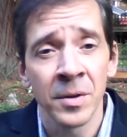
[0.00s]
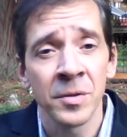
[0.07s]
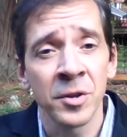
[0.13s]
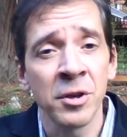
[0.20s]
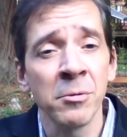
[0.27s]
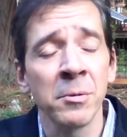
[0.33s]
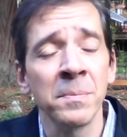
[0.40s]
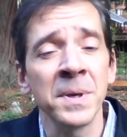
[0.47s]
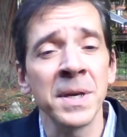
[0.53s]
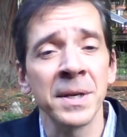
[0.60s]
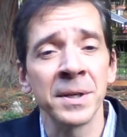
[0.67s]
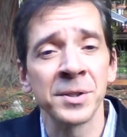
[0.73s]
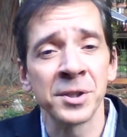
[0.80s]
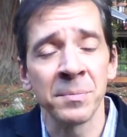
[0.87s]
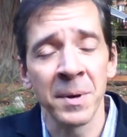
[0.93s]
the human
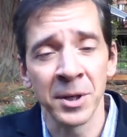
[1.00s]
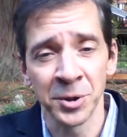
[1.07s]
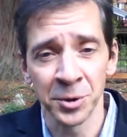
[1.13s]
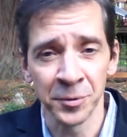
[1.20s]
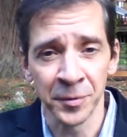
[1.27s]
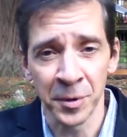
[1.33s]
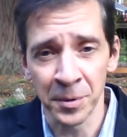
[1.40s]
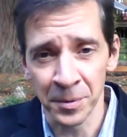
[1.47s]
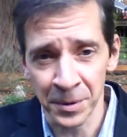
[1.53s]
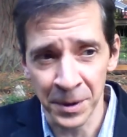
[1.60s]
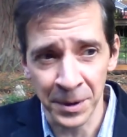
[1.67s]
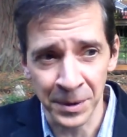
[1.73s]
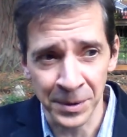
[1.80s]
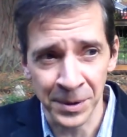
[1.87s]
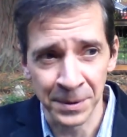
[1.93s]
being is the measure of all
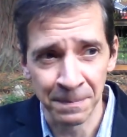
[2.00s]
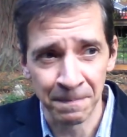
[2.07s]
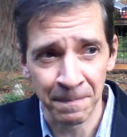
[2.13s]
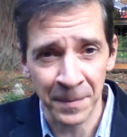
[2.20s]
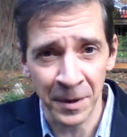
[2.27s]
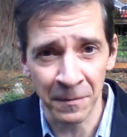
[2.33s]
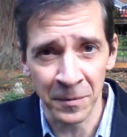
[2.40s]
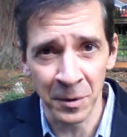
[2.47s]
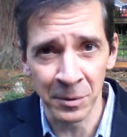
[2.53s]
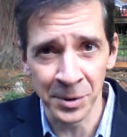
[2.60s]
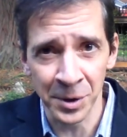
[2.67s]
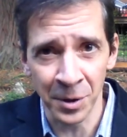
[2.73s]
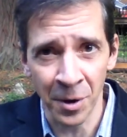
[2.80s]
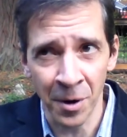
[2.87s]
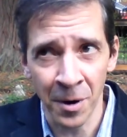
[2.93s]
things, of
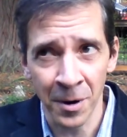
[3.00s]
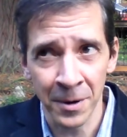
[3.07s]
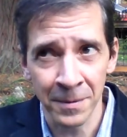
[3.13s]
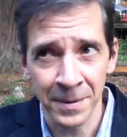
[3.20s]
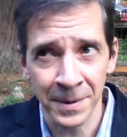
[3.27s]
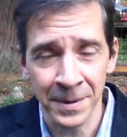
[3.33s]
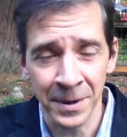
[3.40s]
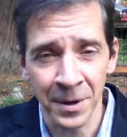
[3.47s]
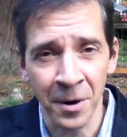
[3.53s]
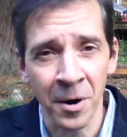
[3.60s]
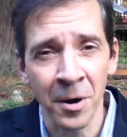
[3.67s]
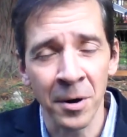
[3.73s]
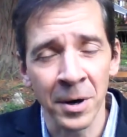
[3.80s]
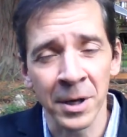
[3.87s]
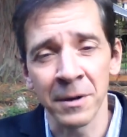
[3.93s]
those that they
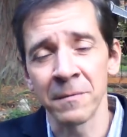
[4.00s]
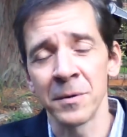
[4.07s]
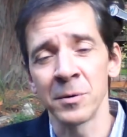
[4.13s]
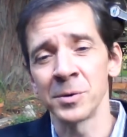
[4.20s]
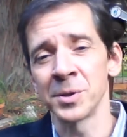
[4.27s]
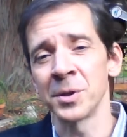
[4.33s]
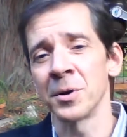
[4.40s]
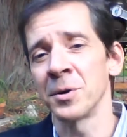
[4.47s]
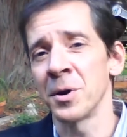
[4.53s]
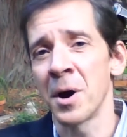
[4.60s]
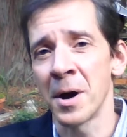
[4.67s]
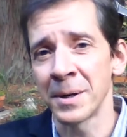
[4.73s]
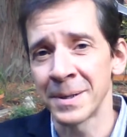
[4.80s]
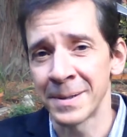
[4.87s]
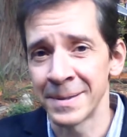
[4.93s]
are, and of those that are
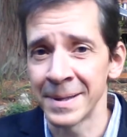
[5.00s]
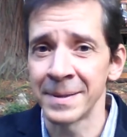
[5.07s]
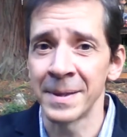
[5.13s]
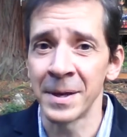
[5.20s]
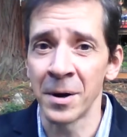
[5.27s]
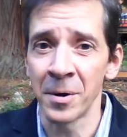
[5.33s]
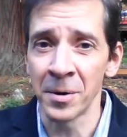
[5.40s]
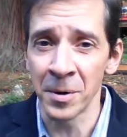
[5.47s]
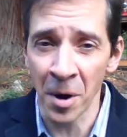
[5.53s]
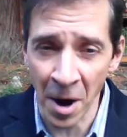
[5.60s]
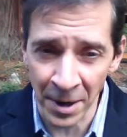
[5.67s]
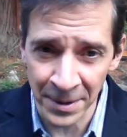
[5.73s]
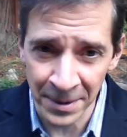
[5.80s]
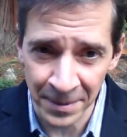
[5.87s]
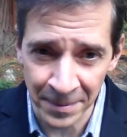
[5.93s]
not, that they are
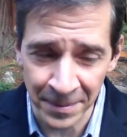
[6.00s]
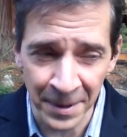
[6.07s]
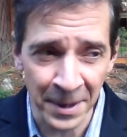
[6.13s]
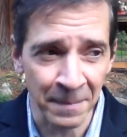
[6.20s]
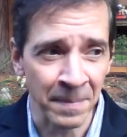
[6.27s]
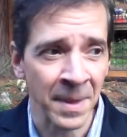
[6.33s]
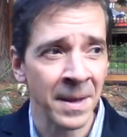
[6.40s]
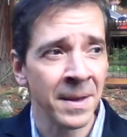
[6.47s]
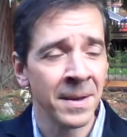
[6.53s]
not. Right?